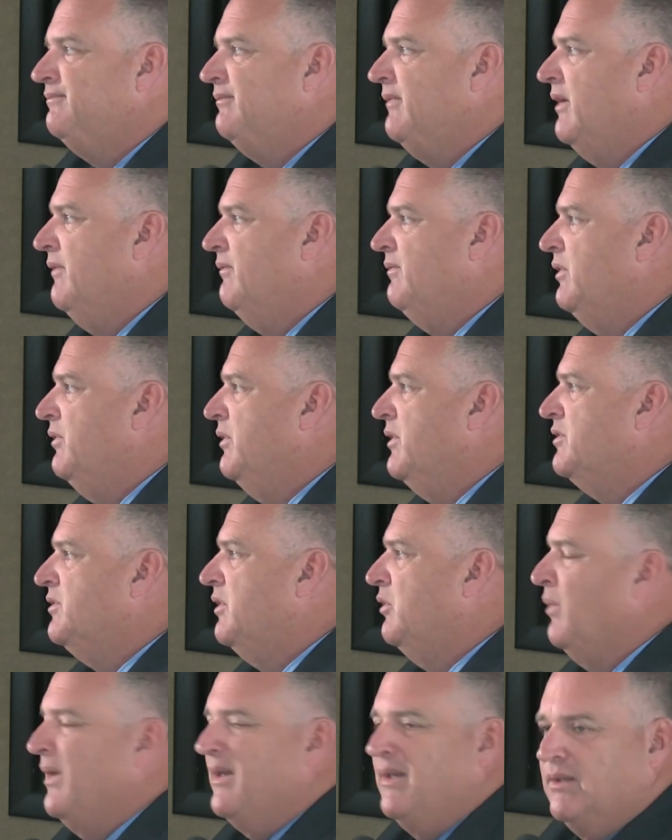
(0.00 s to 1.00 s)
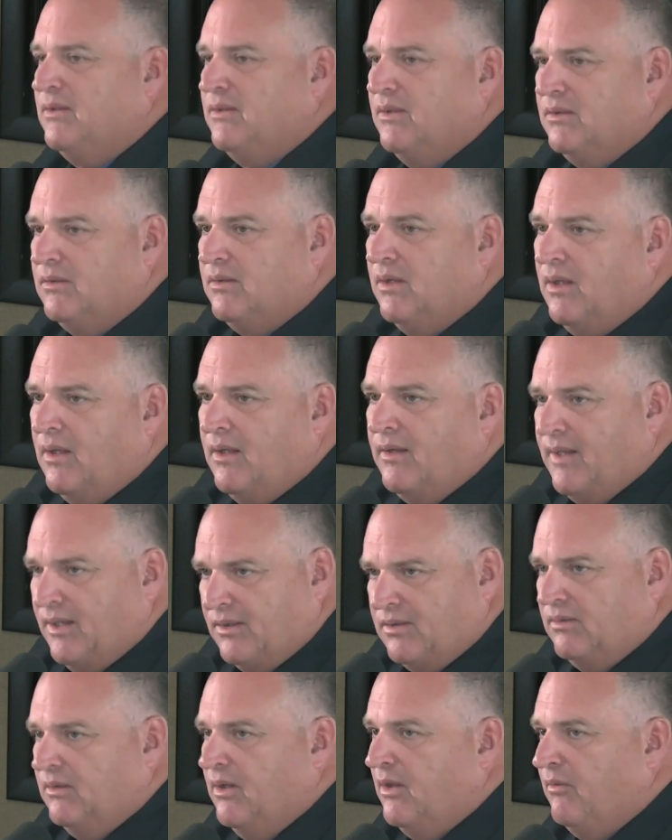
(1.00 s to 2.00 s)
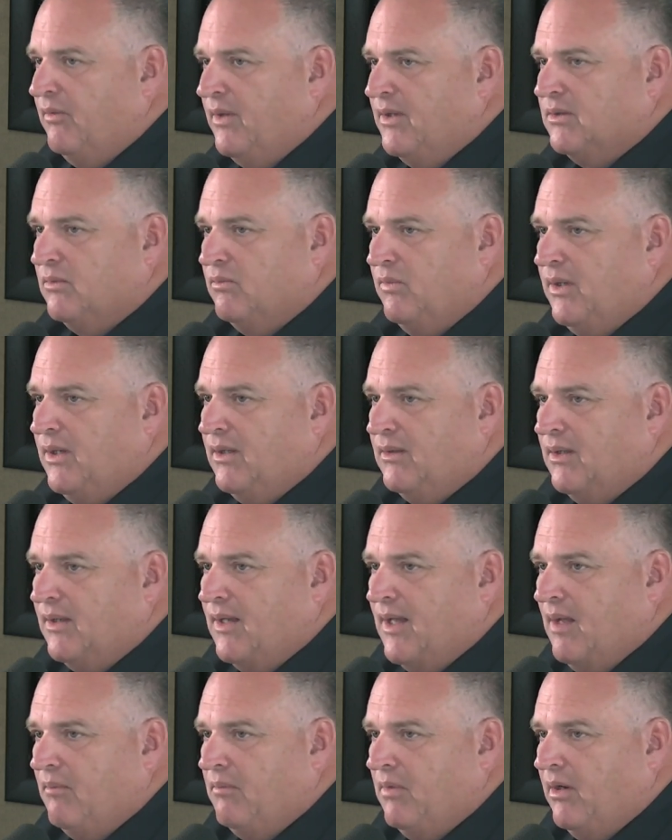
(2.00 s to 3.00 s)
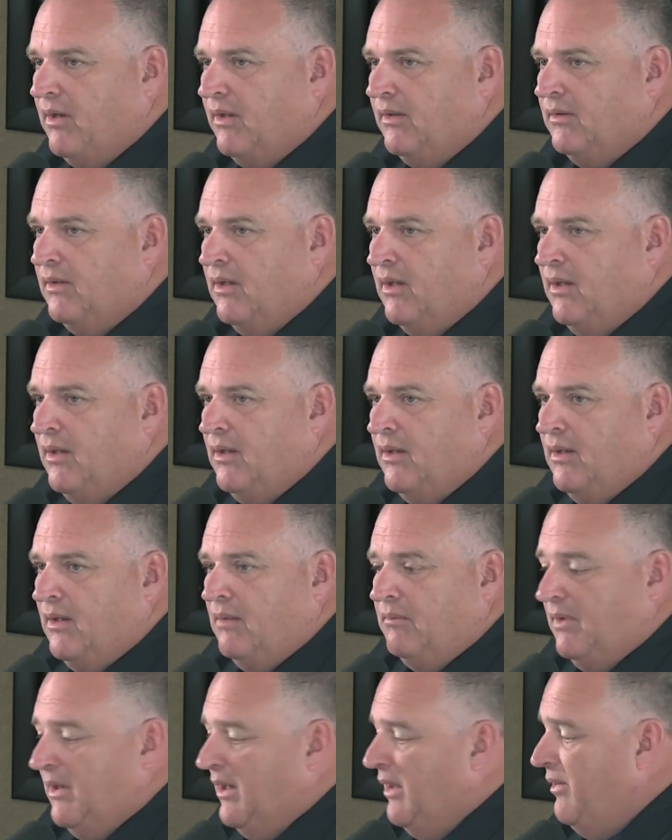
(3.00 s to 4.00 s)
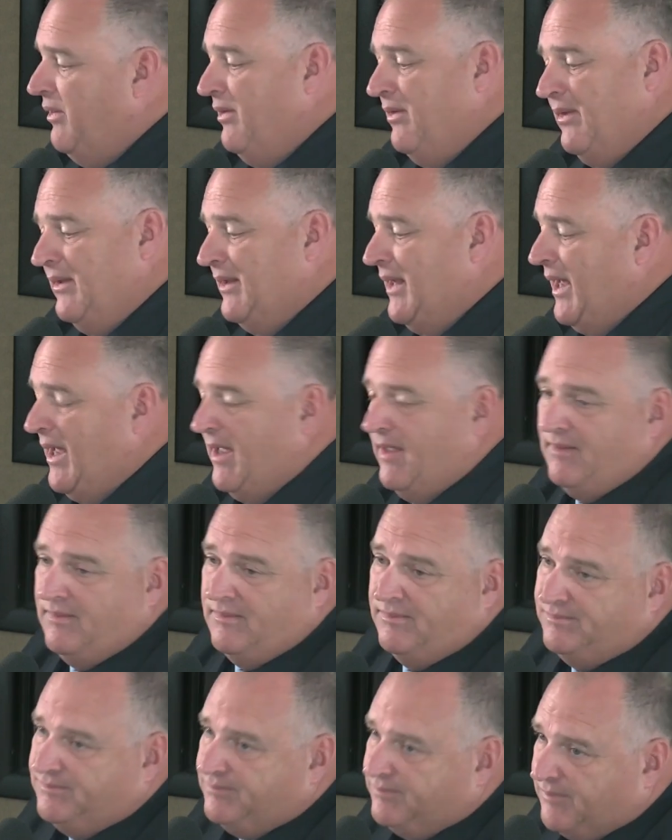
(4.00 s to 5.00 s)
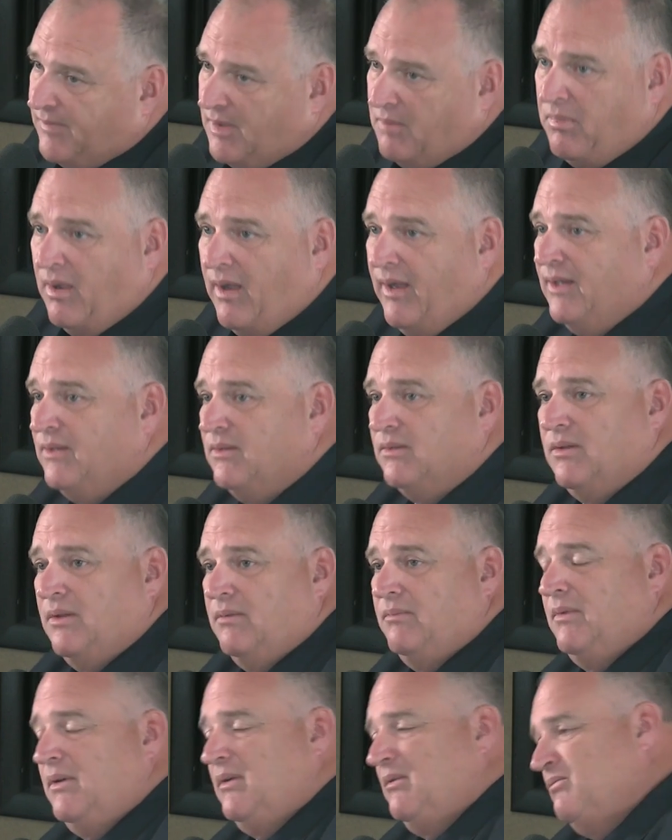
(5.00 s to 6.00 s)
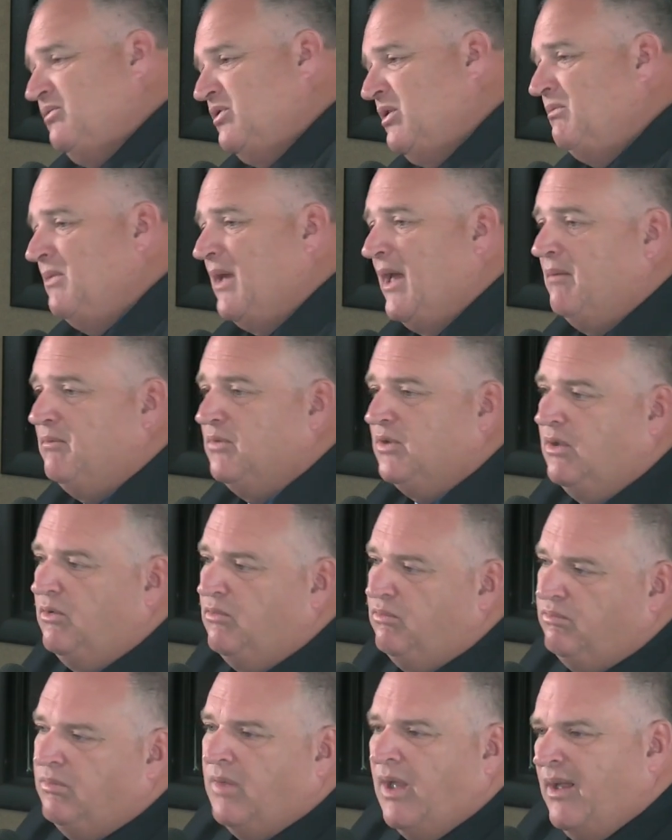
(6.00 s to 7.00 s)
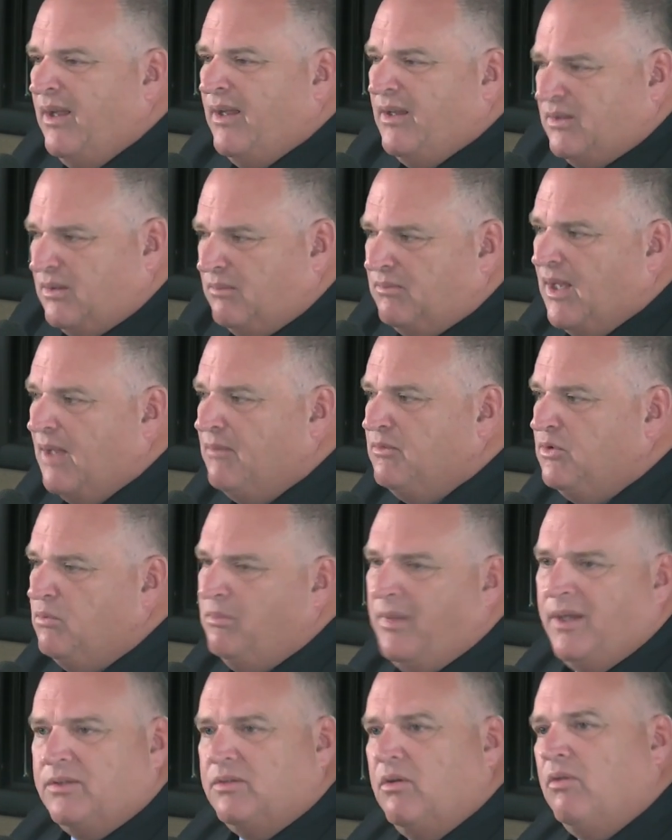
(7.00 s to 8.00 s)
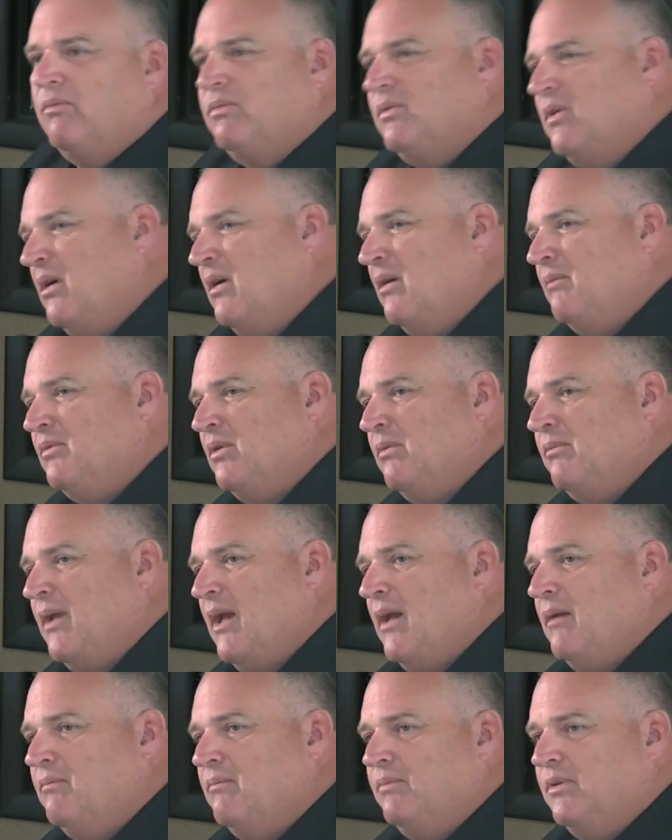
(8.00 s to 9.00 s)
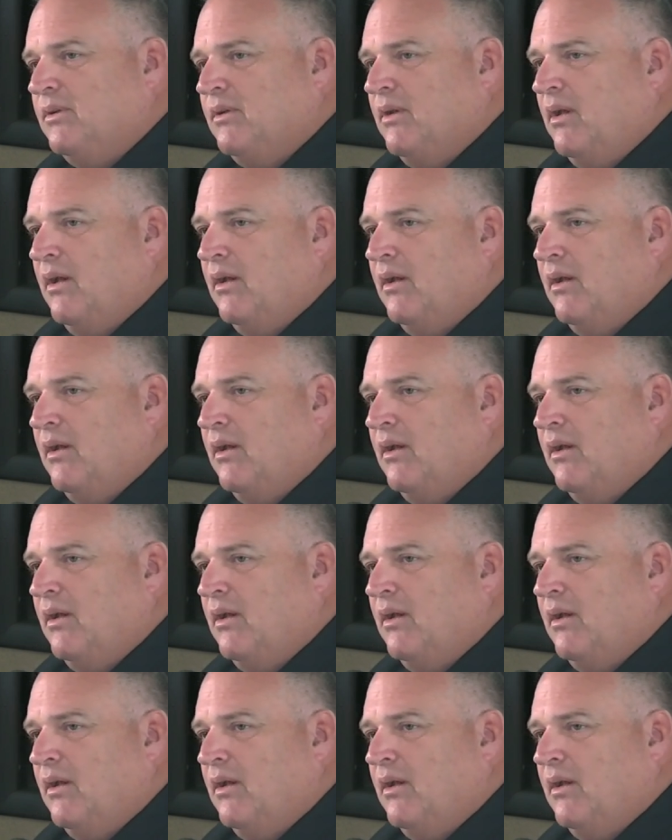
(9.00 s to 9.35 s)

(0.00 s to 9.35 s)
influence their witnesses, that's another reason we can deny bond. But other than that, the bonds, sometimes you miss on some. Sometimes